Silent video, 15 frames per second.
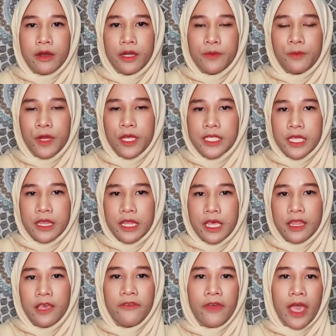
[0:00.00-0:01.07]

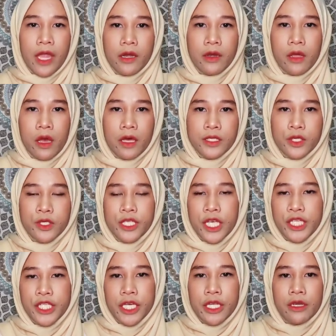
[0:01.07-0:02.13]
representative and
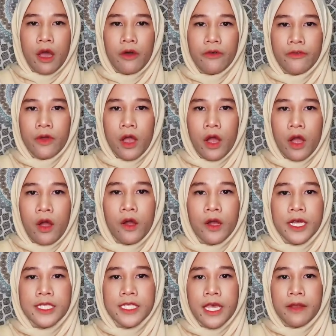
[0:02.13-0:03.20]
Association of
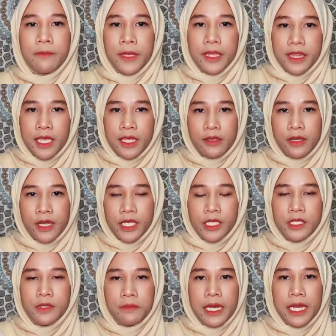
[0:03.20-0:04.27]
Hawkers and Petty
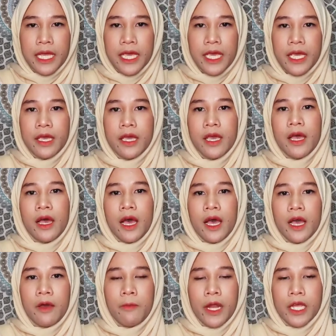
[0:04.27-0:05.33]
Trades Malay
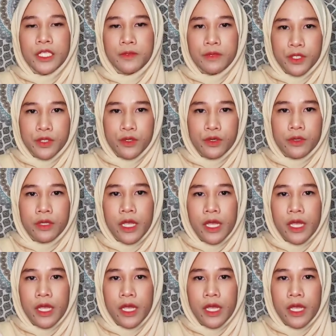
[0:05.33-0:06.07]
branch Besut.